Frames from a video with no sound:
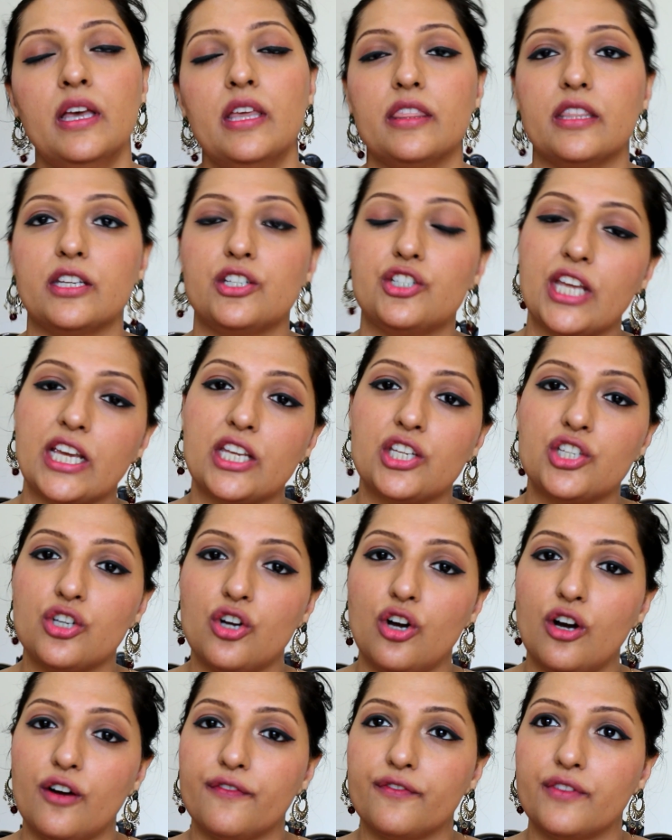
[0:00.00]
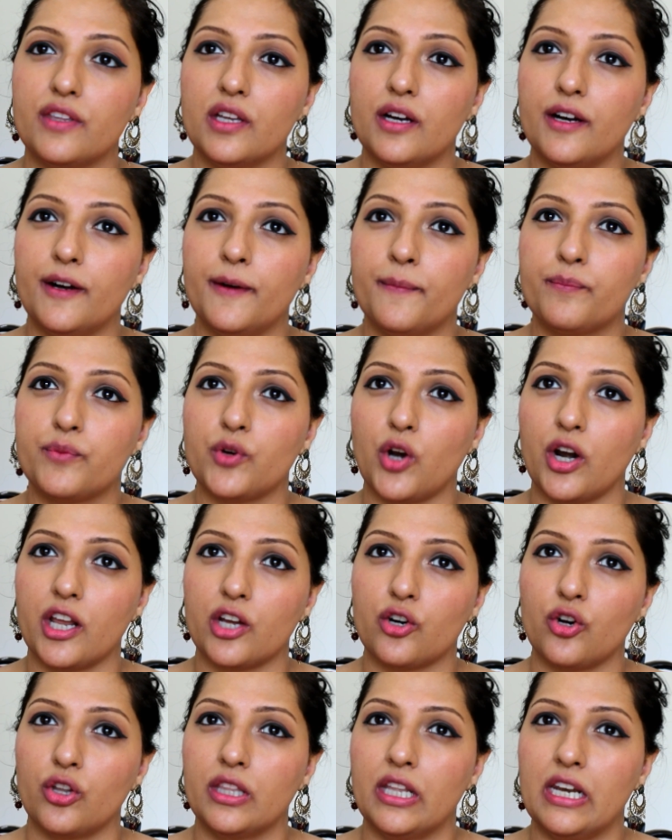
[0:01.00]
The texture of the
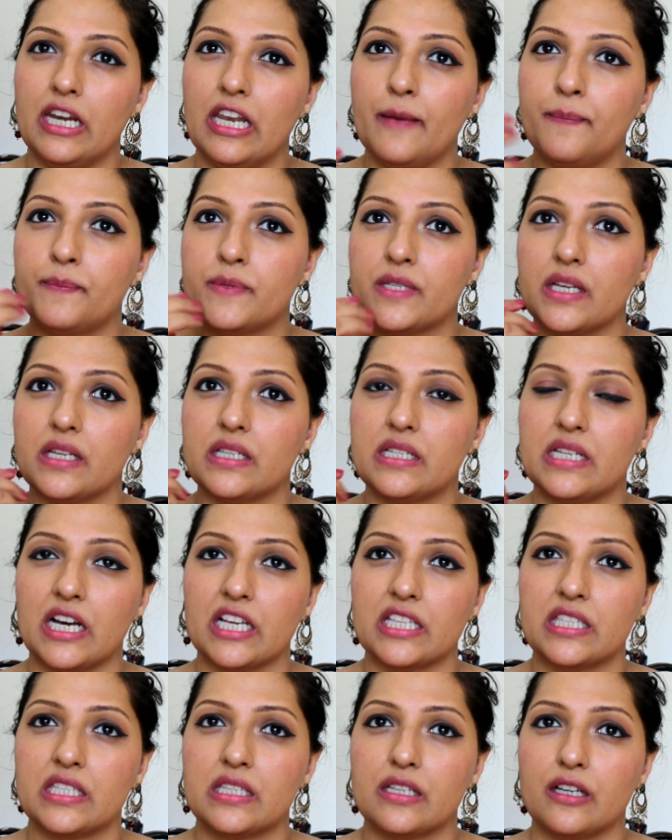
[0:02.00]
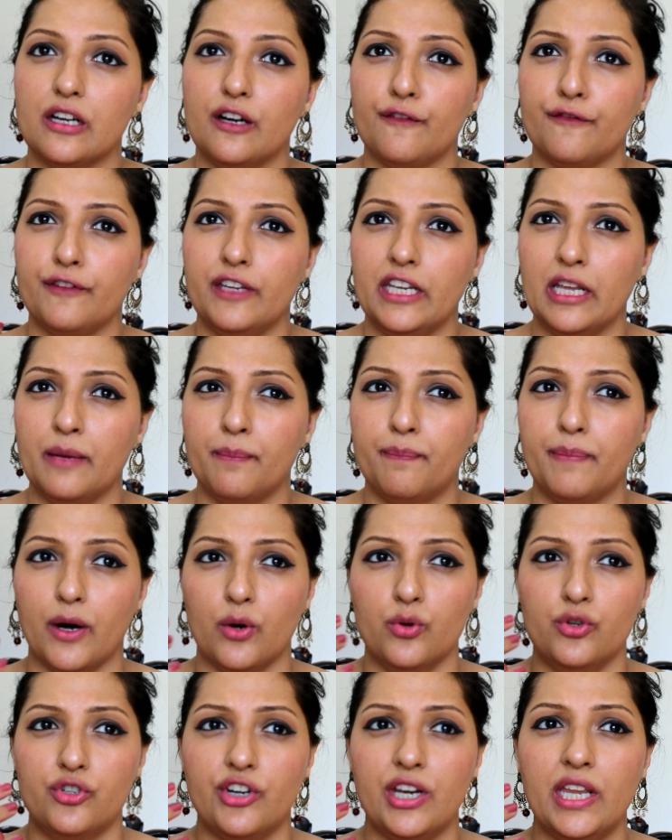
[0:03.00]
product on the lips starts feeling
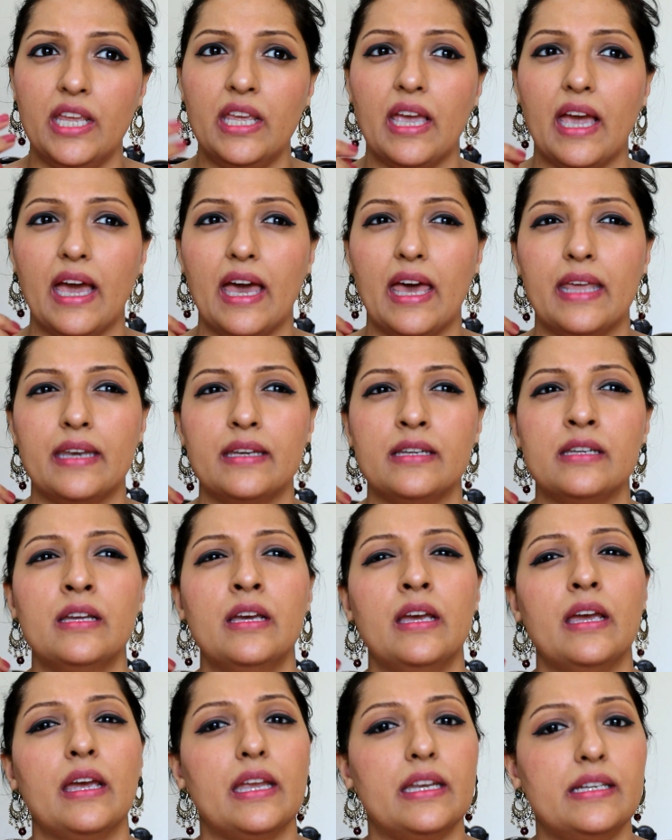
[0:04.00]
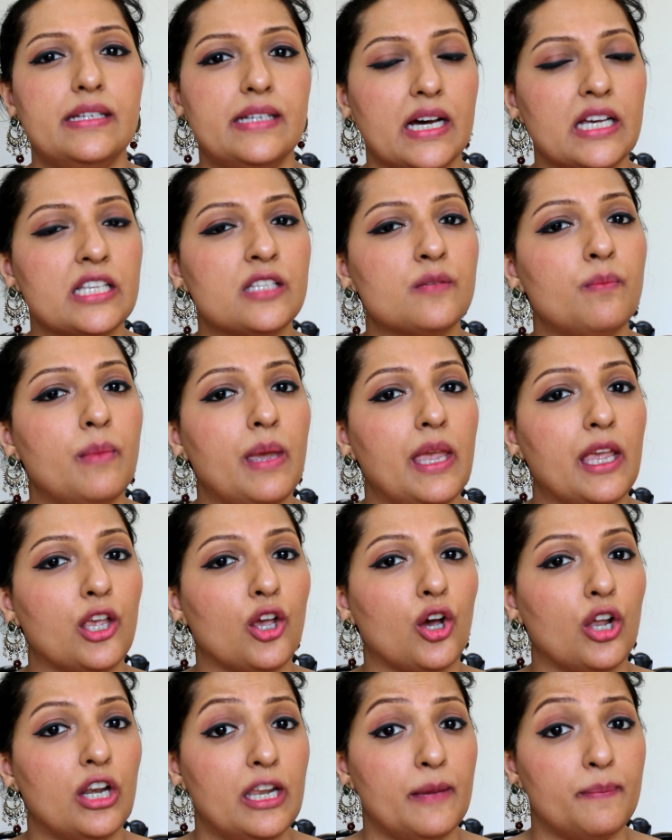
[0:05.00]
powdery, and it does make
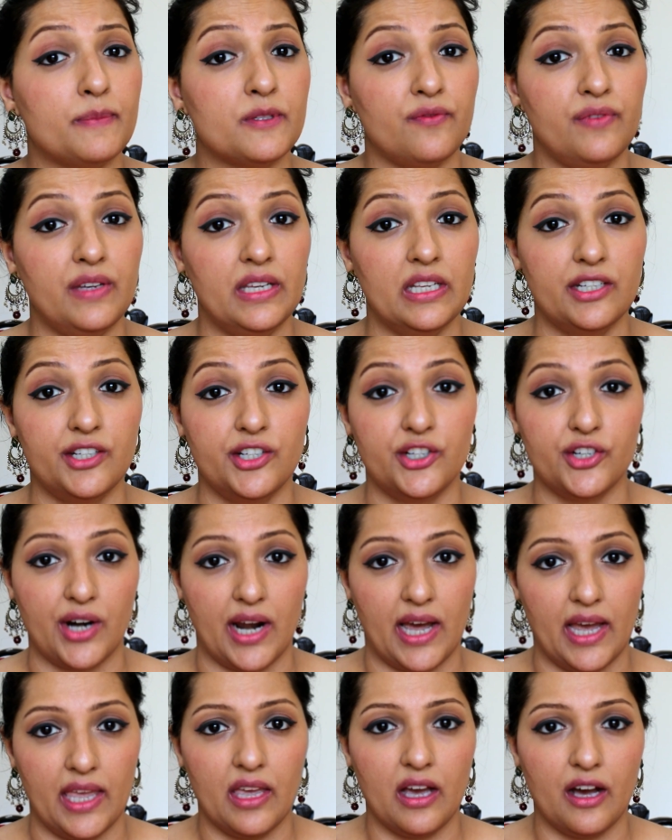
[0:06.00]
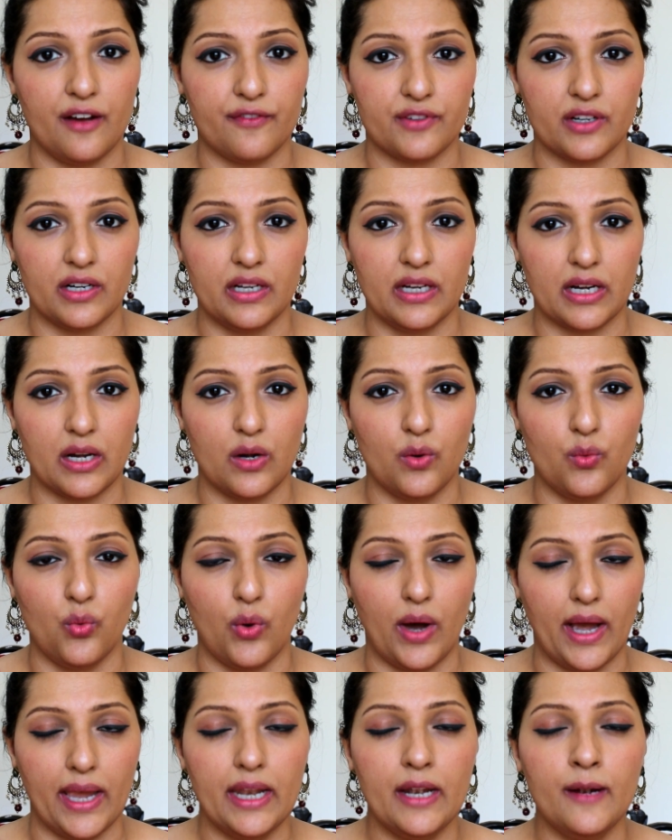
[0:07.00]
your lips feel dry after a little
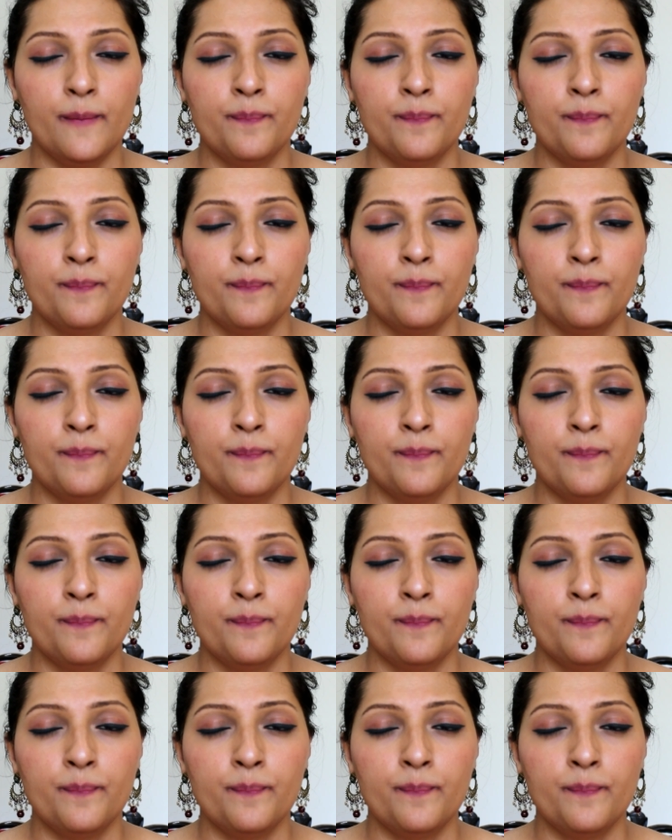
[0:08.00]
while.